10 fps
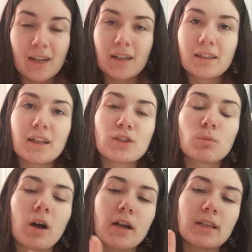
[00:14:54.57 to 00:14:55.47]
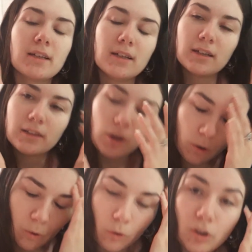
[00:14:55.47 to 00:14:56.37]
And that's why the
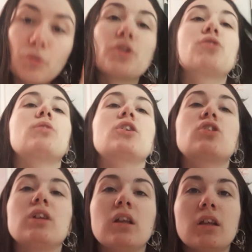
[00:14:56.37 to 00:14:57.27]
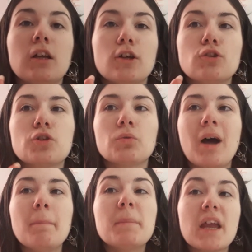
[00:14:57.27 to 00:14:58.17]
whole restriction to
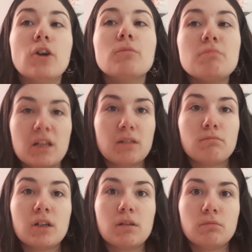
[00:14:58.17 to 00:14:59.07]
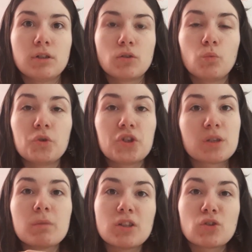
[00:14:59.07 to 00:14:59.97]
a bare minimum, which
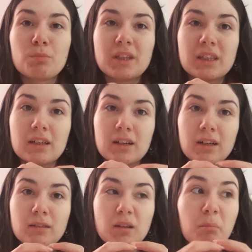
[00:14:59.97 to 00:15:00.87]
is meant to be the, the